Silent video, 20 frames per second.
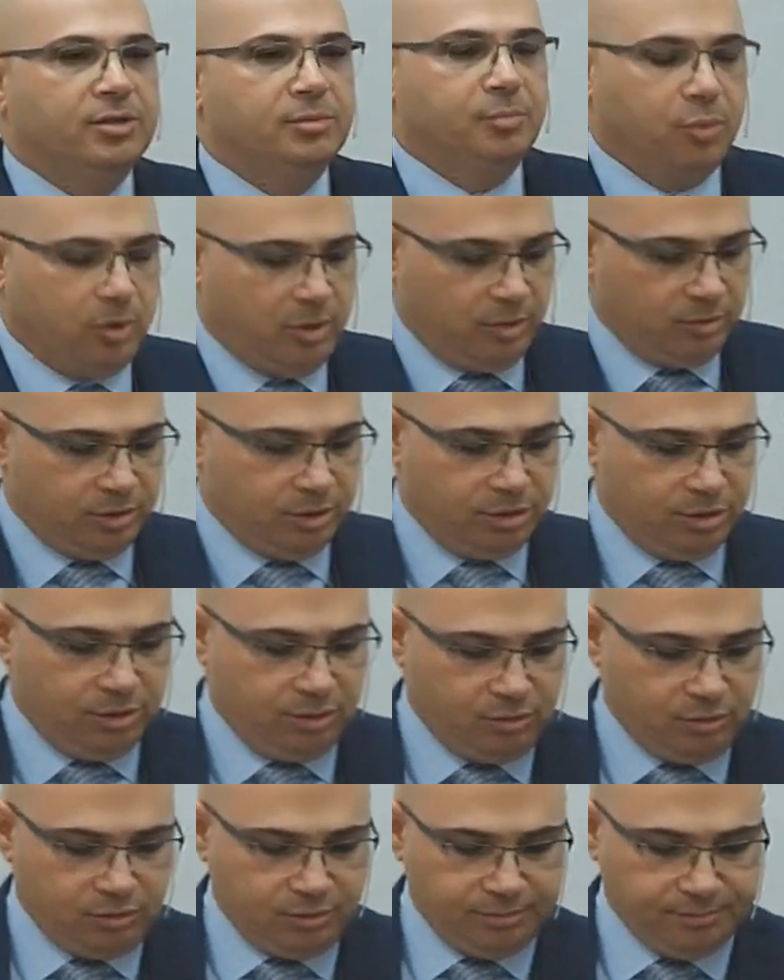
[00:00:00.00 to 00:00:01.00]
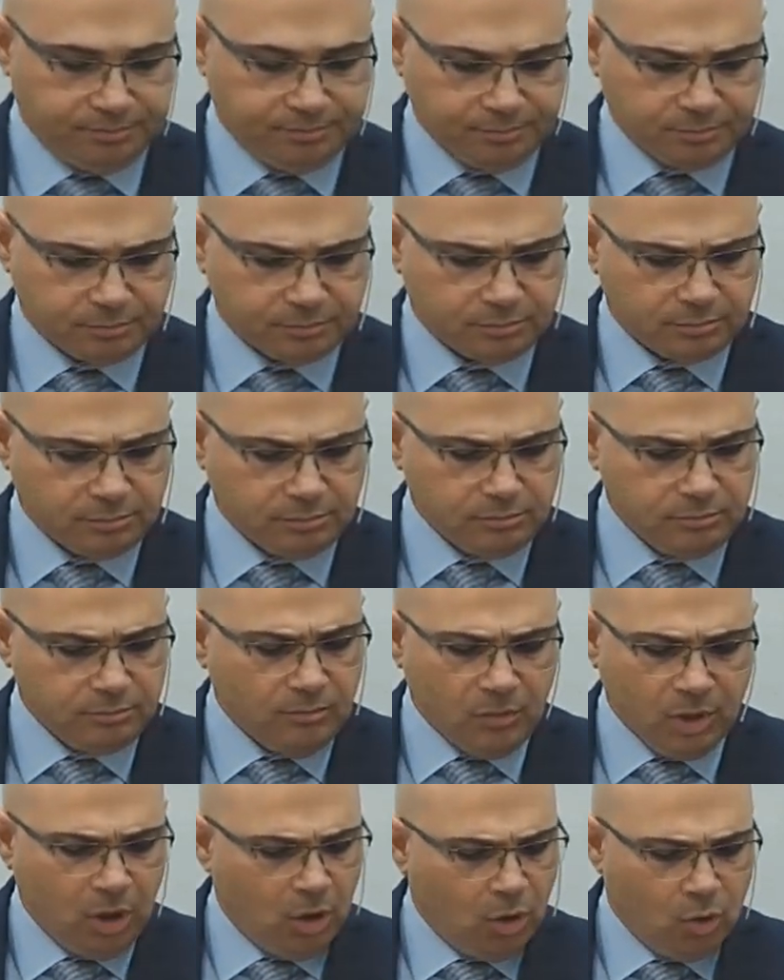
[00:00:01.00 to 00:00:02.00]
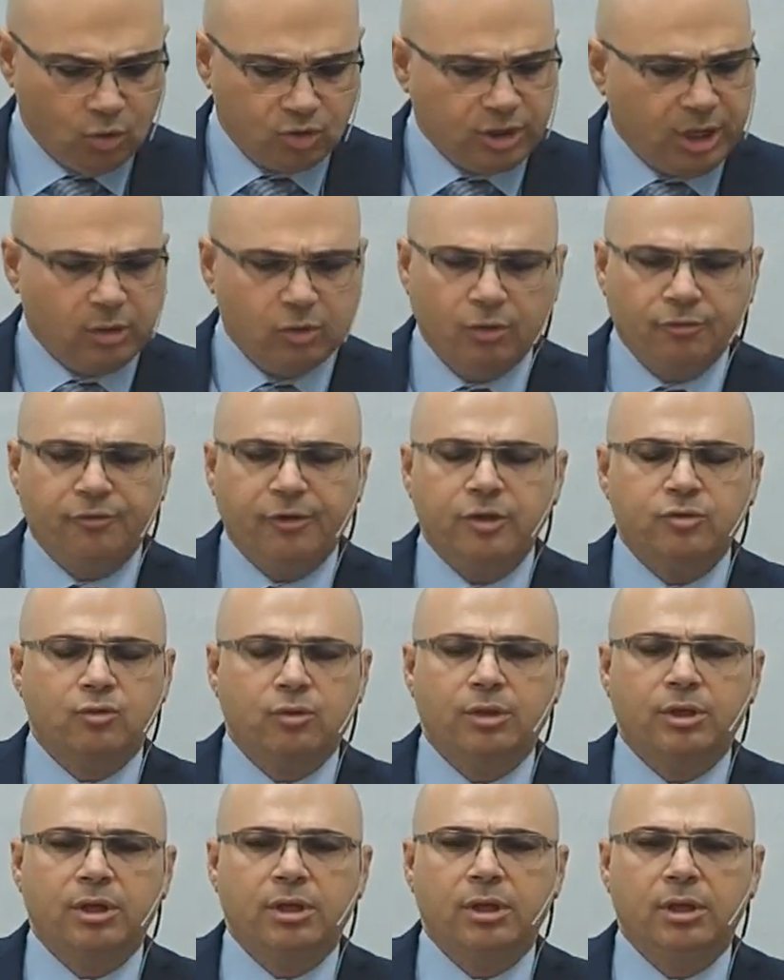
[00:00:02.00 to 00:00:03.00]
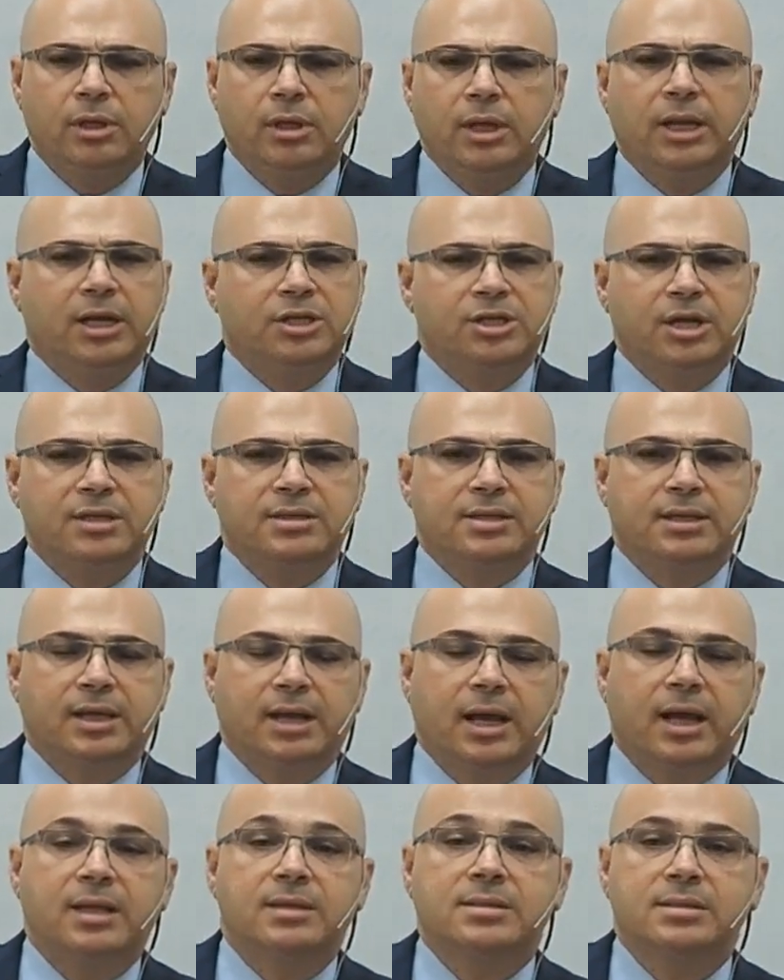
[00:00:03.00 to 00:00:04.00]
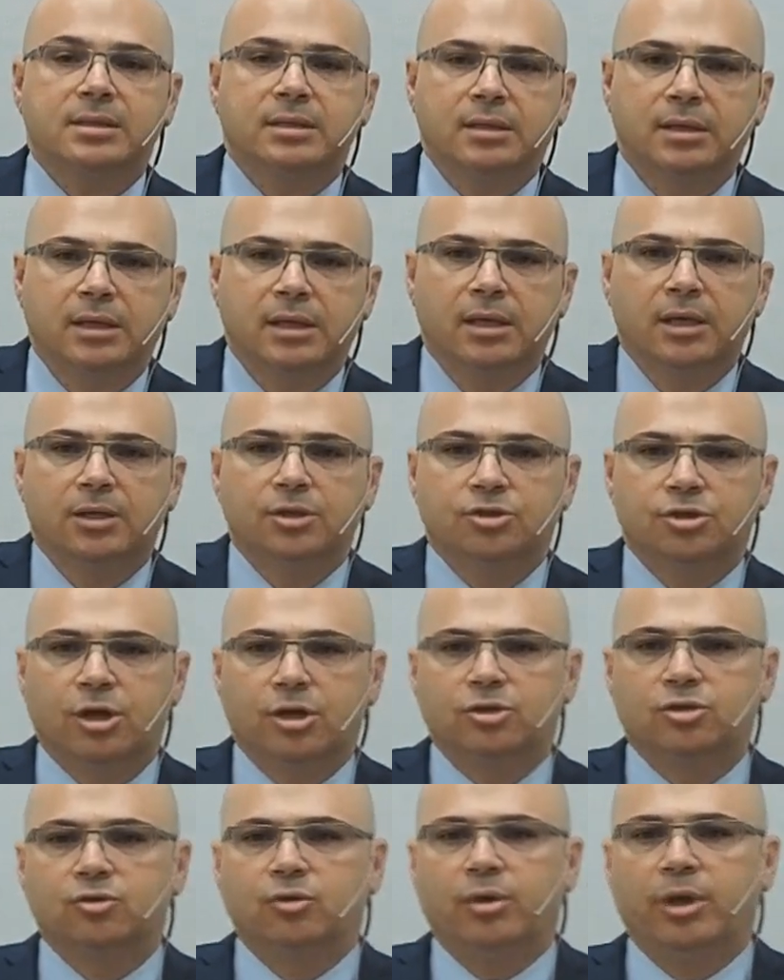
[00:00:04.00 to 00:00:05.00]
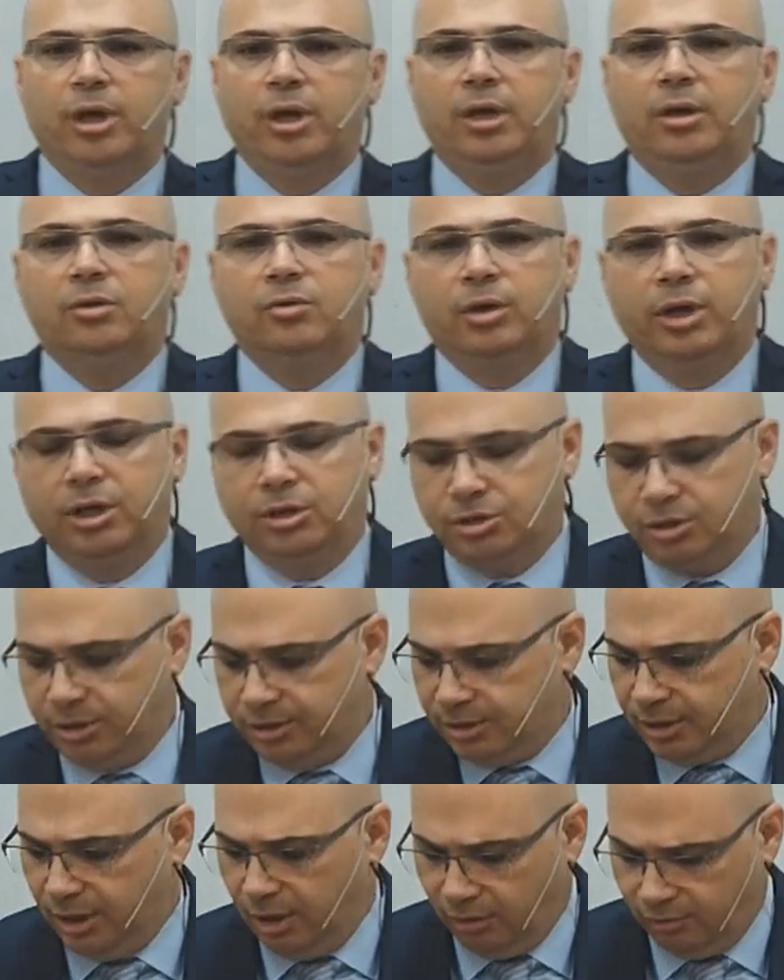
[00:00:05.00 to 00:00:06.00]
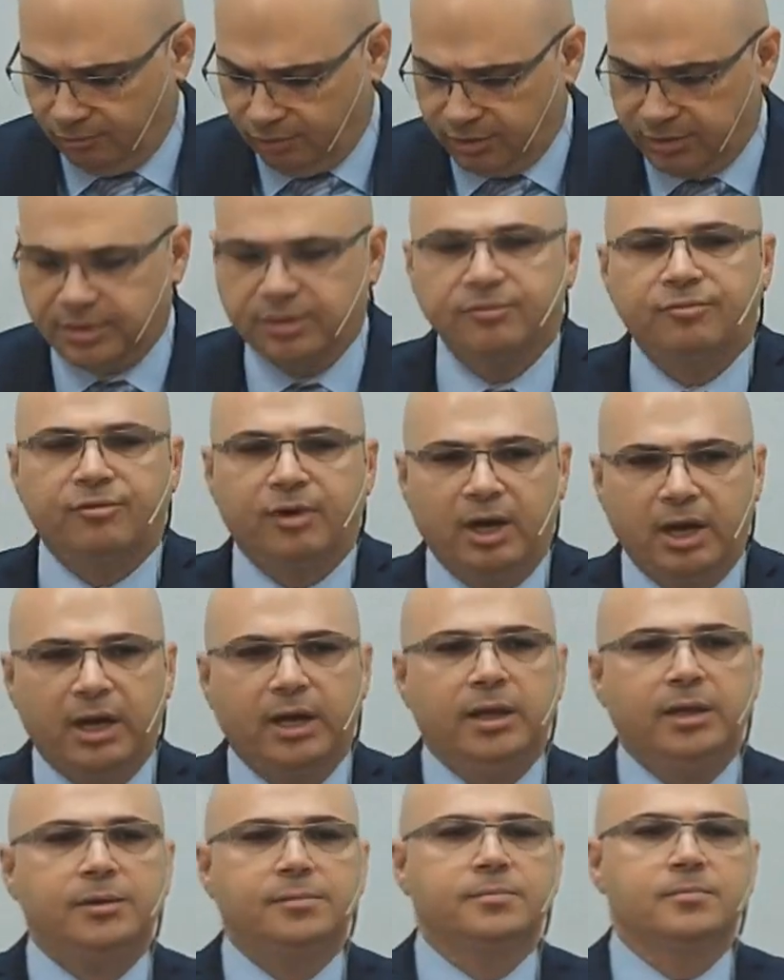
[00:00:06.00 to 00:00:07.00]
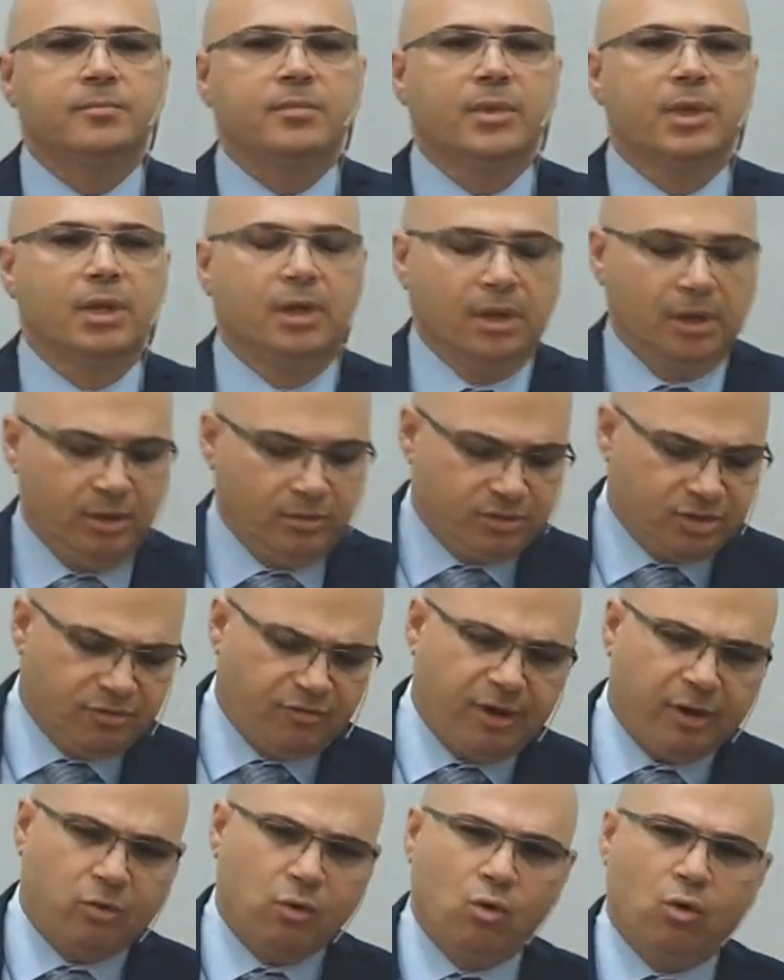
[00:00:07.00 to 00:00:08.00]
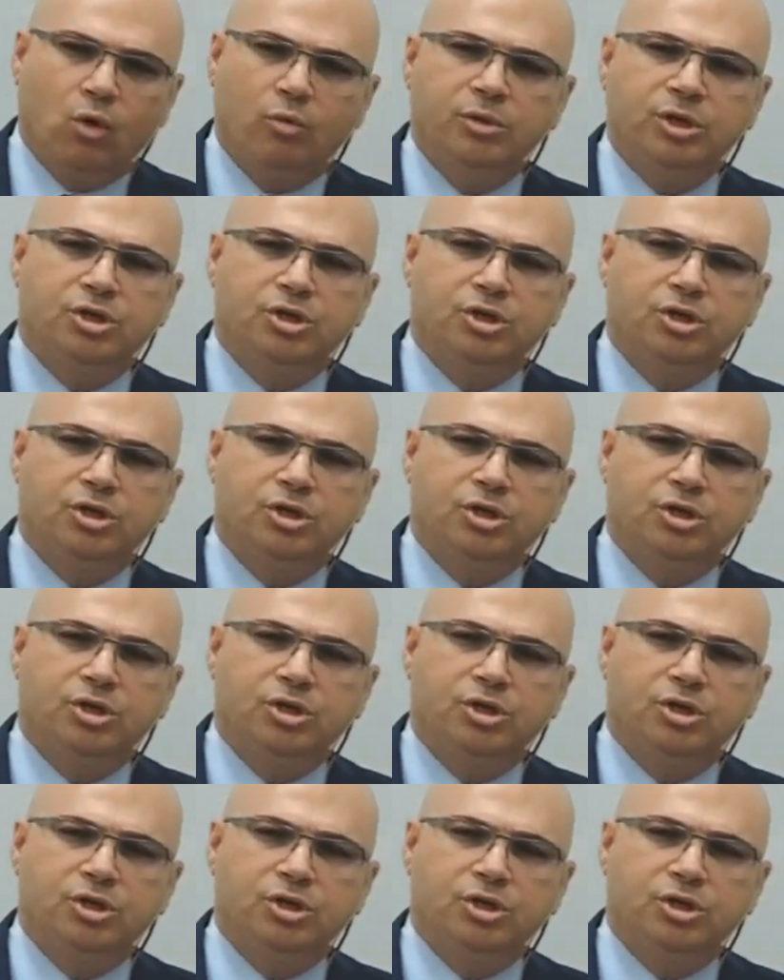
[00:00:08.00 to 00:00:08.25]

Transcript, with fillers: And my heart uh, heavier because of this. And the Lord allowed him to find grace